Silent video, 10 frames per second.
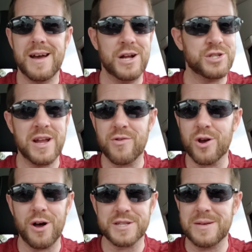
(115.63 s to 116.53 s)
and she never
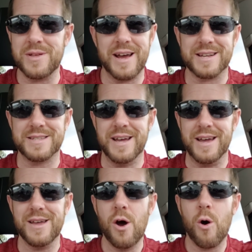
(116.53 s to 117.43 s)
calls him the next
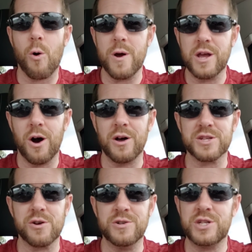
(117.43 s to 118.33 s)
day, or he
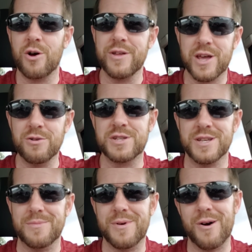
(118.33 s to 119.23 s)
calls her and she totally ghosts
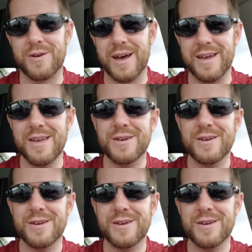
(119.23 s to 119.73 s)
him, okay?